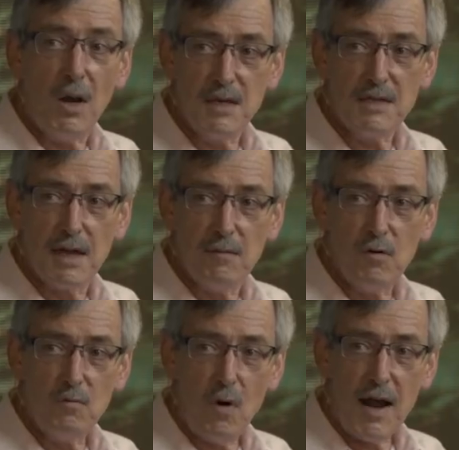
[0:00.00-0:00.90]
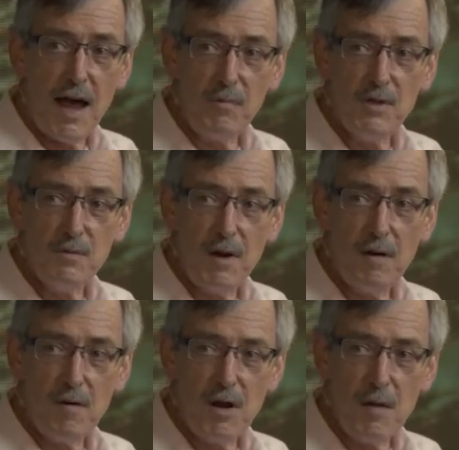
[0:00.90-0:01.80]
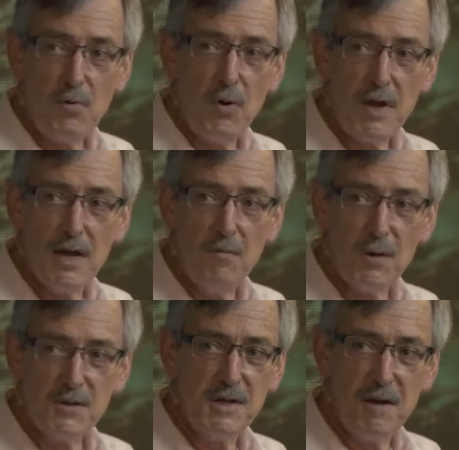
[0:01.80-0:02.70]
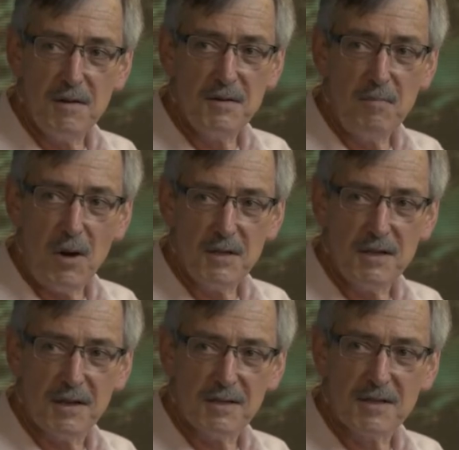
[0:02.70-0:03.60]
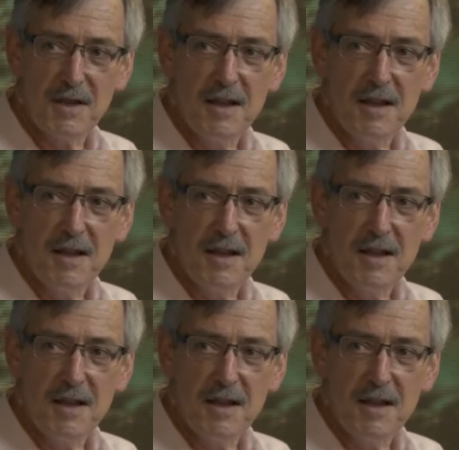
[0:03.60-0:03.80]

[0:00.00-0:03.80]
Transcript: policy of what happens when an employee wants to go into politics.